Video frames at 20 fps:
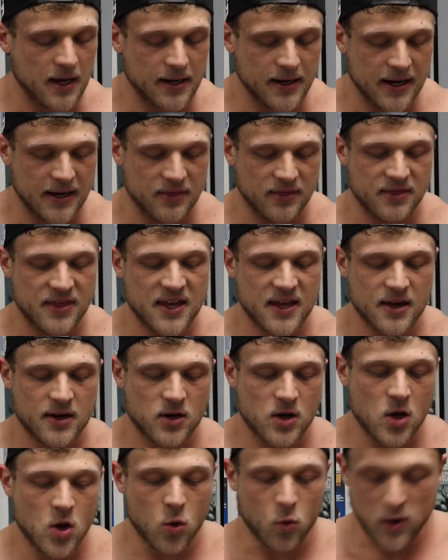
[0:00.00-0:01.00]
Then
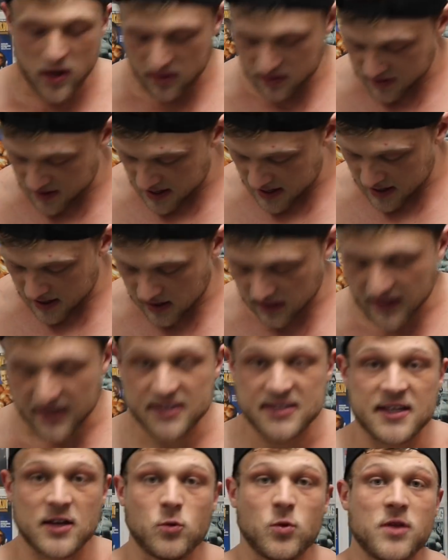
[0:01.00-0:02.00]
with, like I
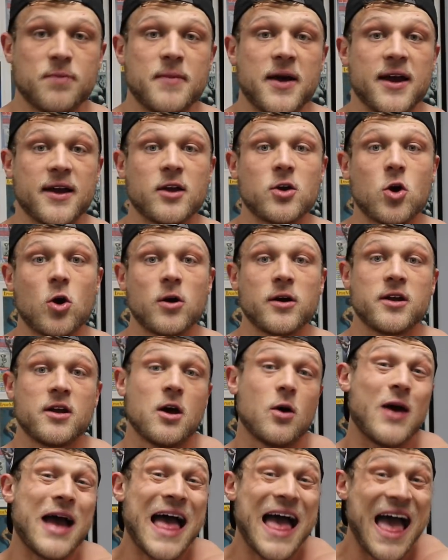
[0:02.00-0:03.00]
said, with my cardio
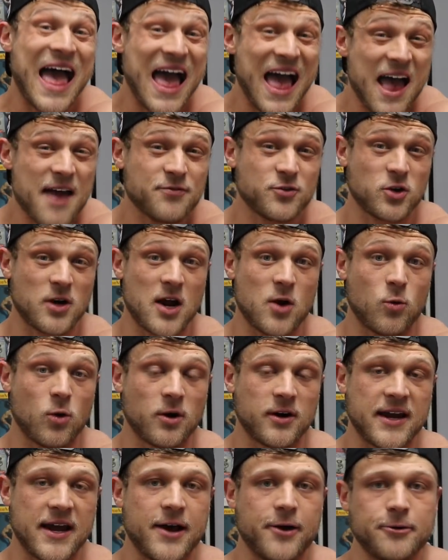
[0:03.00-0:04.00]
after I work
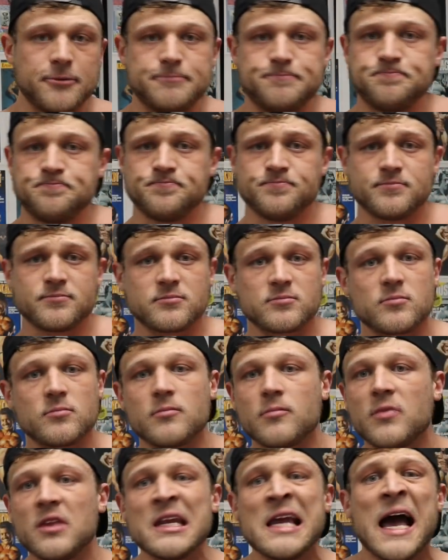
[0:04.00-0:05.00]
out,
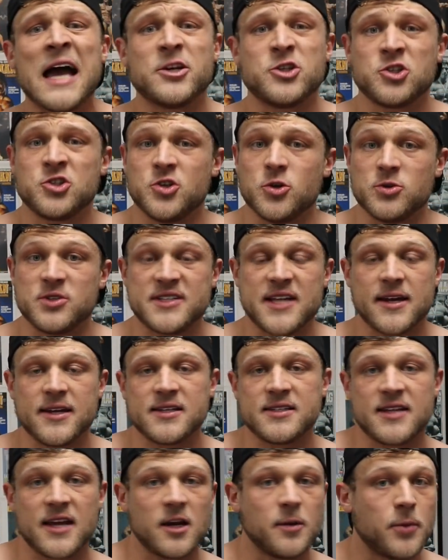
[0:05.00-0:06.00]
I just do steady
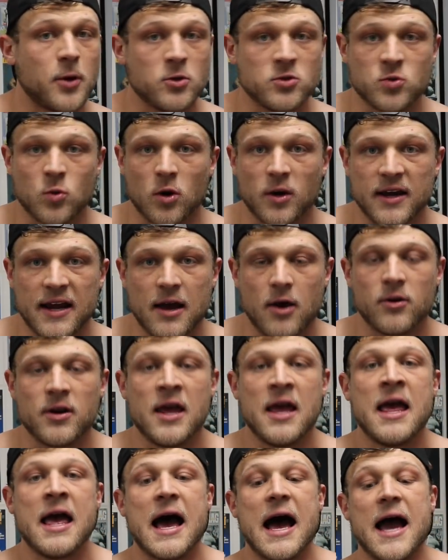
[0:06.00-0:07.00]
state post-workout.
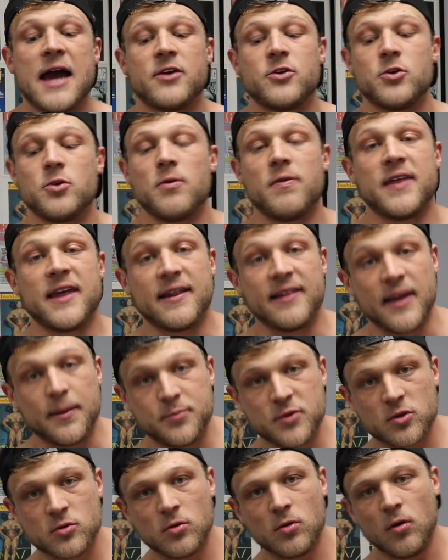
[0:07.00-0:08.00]
I do the
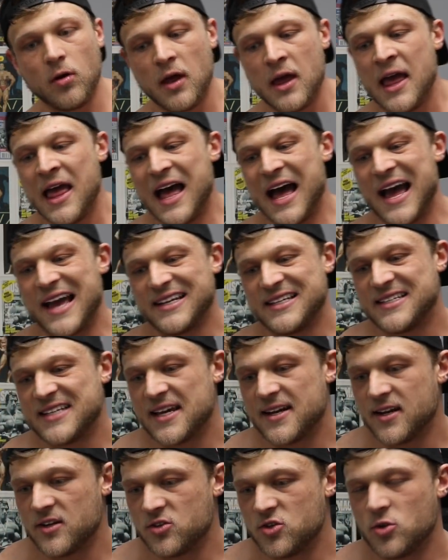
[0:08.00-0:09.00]
elliptical. I set
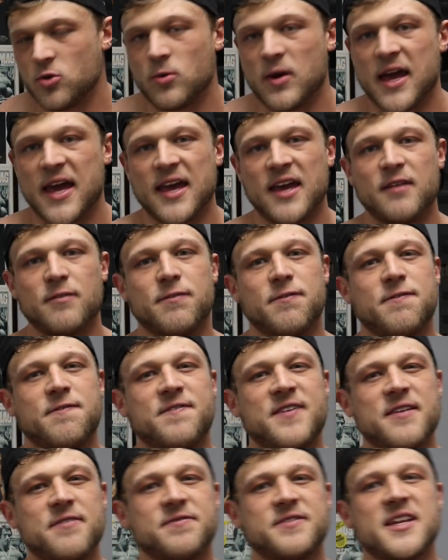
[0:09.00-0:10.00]
it to a
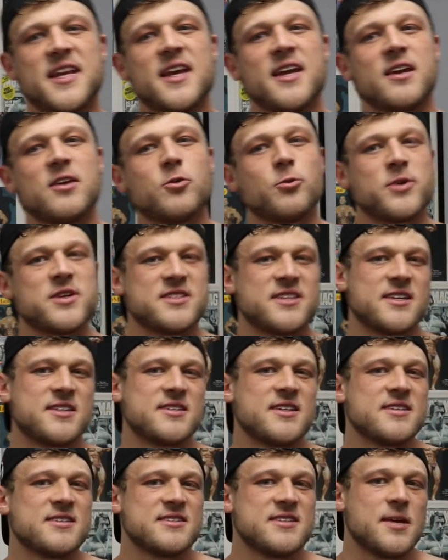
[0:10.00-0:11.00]
15
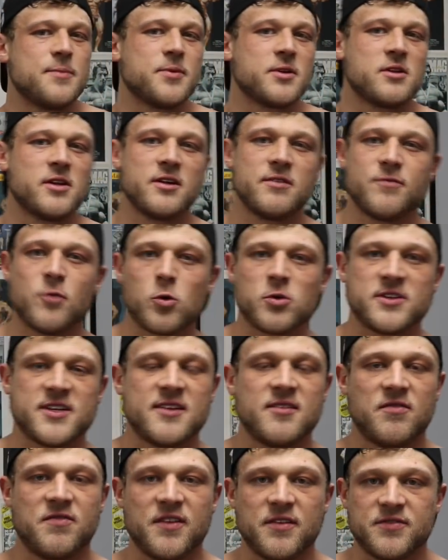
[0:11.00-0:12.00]
resistance typically, 14,
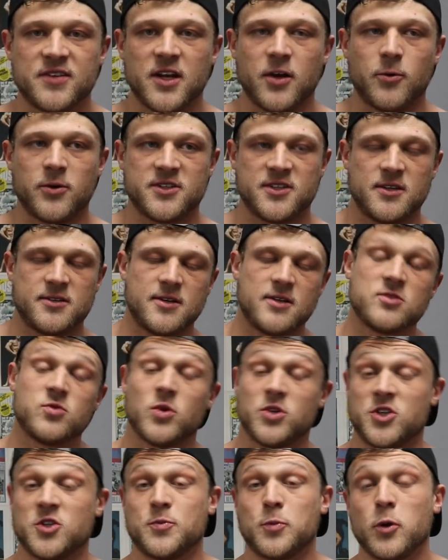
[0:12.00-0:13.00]
15 resistance, which
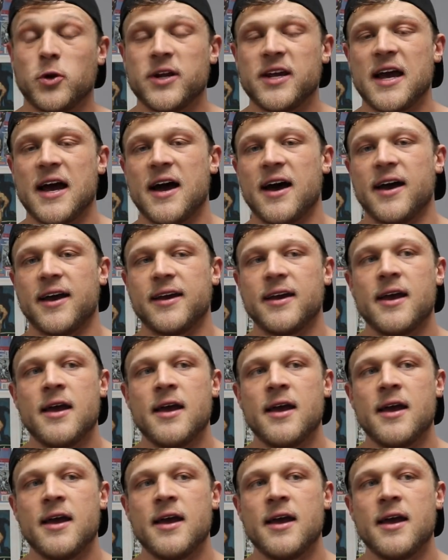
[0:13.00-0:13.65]
is pretty high,